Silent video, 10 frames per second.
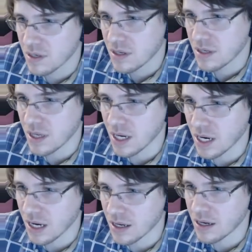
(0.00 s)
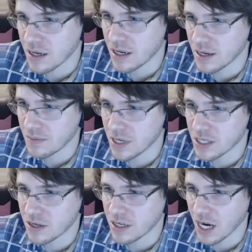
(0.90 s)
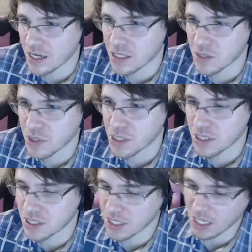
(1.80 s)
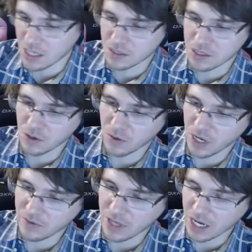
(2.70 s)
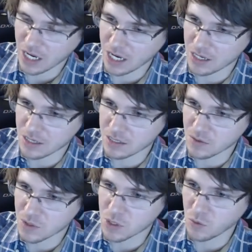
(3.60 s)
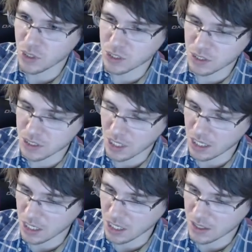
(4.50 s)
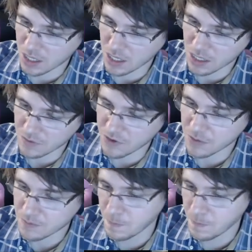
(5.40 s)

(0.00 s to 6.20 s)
Yeah, um, you gotta switch the sign. So whatever that guy is, you switch the sign to get that negative two.